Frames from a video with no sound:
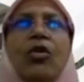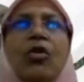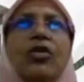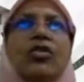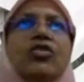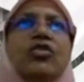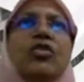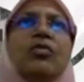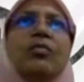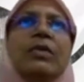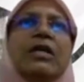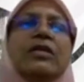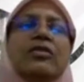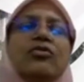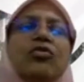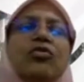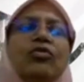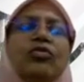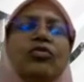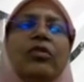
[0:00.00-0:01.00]

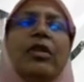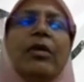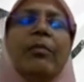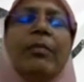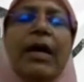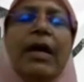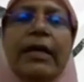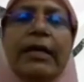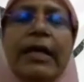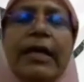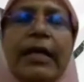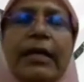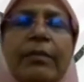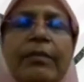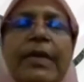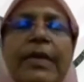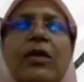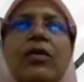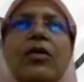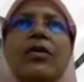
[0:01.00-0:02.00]
Consumers go to the
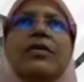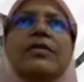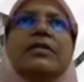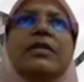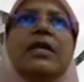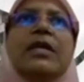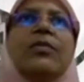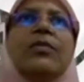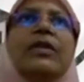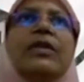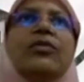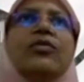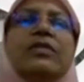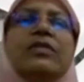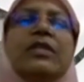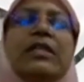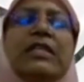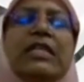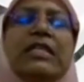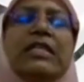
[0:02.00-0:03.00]
market because they want to
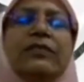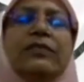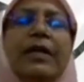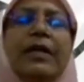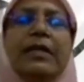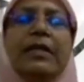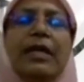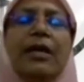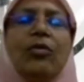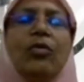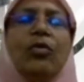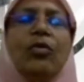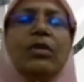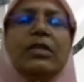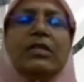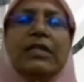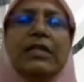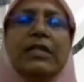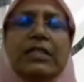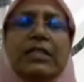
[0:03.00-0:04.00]
satisfy their
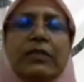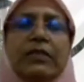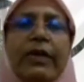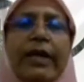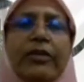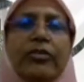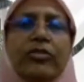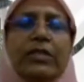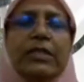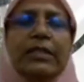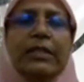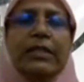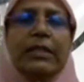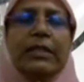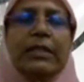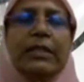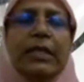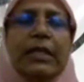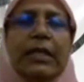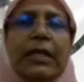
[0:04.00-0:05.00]
own satisfaction.